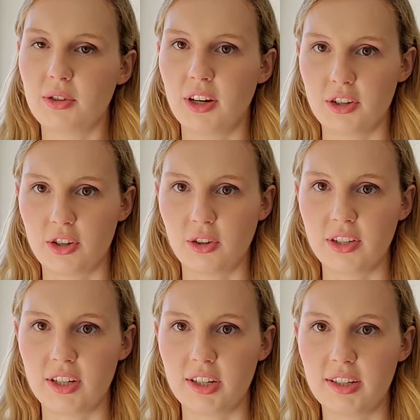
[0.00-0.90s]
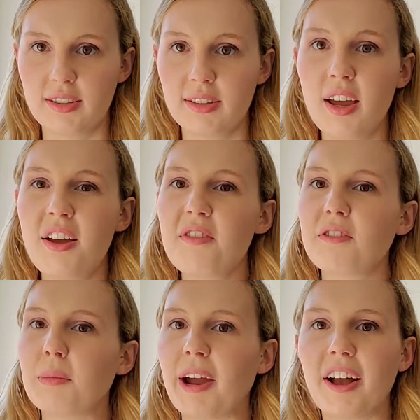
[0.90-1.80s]
traditional dishes,
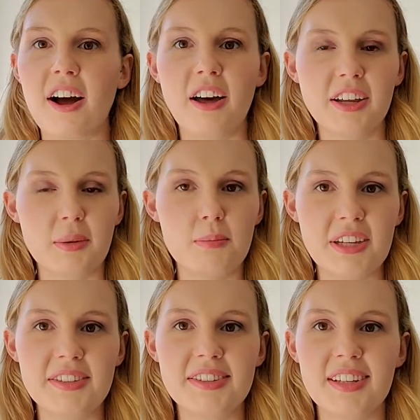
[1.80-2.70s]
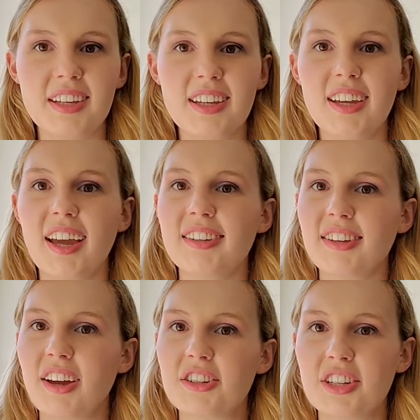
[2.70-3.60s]
from iconic mint tea and
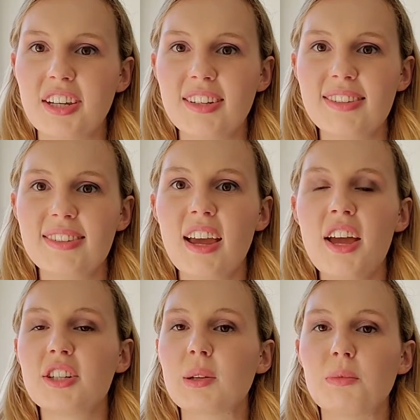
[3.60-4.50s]
tagines to